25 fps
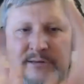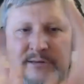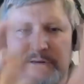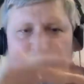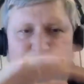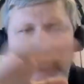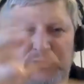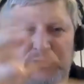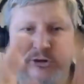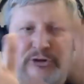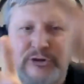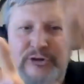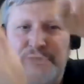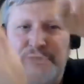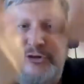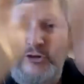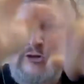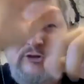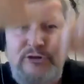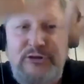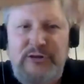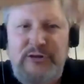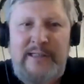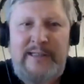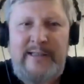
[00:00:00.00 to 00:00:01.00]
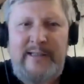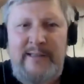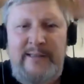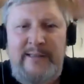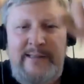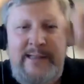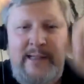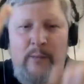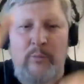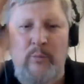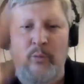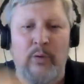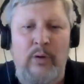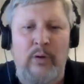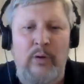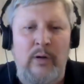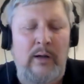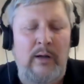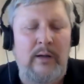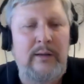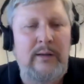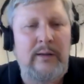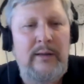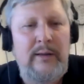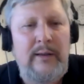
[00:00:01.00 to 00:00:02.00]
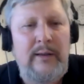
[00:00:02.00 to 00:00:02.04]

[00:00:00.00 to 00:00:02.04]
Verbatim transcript: just like a network.